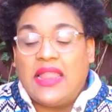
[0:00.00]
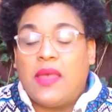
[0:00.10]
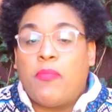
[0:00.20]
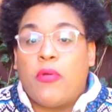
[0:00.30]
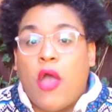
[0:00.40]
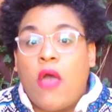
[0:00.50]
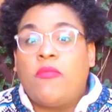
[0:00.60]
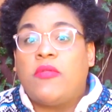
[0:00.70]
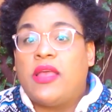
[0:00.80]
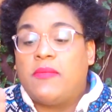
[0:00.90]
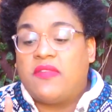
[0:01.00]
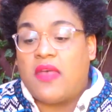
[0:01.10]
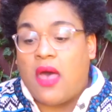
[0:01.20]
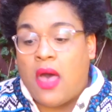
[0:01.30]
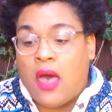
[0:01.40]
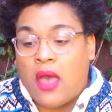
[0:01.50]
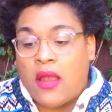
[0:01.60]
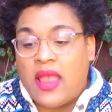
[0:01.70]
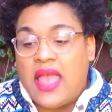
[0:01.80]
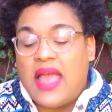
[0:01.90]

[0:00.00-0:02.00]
The problems are